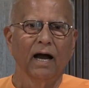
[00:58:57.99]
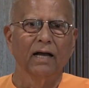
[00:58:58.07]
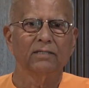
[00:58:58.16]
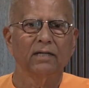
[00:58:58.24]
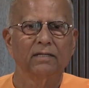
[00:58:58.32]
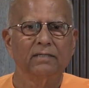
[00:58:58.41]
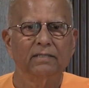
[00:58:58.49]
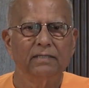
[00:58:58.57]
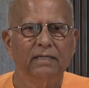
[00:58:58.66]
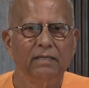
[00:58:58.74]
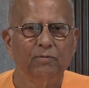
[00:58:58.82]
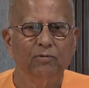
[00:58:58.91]
I shall
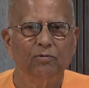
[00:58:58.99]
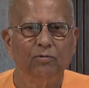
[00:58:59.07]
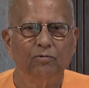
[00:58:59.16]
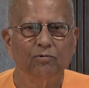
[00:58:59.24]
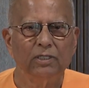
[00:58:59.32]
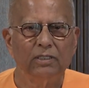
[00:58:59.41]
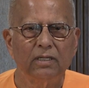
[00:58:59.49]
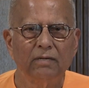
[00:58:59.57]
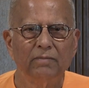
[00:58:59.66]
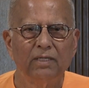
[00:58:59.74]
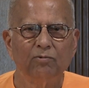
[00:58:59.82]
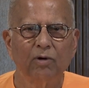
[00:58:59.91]
give you
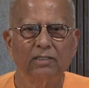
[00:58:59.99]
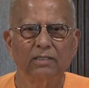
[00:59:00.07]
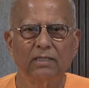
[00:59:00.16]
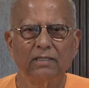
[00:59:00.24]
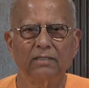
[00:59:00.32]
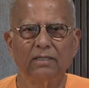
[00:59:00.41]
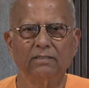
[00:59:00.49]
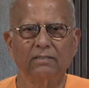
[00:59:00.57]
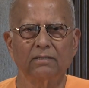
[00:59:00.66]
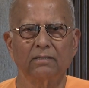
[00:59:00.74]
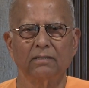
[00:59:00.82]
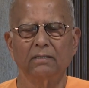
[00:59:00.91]
wisdom in one
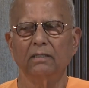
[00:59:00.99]
sentence.